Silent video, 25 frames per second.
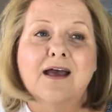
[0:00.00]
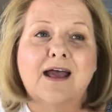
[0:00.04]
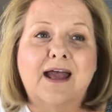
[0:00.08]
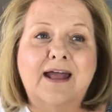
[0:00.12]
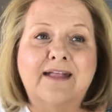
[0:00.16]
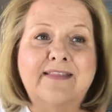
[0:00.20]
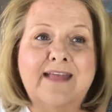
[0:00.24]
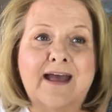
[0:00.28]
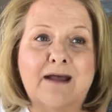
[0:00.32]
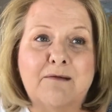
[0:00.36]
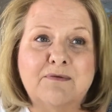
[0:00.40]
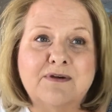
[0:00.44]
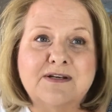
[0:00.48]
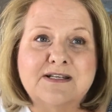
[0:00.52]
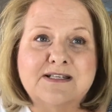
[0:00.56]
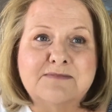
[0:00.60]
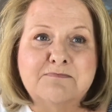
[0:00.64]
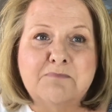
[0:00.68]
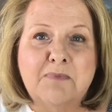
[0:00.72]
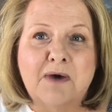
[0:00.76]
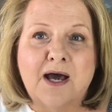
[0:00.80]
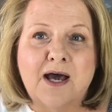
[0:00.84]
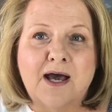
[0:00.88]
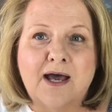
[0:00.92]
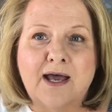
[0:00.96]
And that was
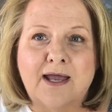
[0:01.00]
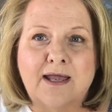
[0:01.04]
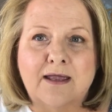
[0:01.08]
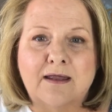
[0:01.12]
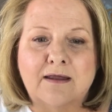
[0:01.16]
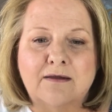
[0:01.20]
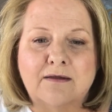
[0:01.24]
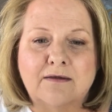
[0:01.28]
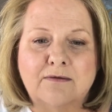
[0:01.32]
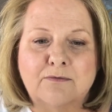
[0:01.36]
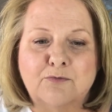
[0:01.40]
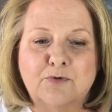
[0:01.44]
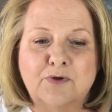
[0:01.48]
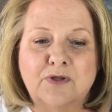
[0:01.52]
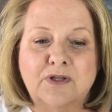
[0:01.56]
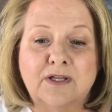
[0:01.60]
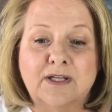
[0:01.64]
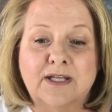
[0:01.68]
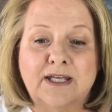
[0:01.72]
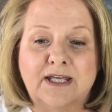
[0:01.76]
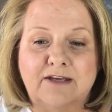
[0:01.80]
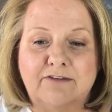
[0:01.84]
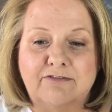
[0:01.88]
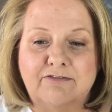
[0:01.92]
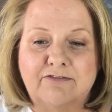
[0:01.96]
my
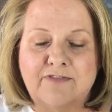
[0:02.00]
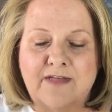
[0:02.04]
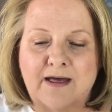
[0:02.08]
relief.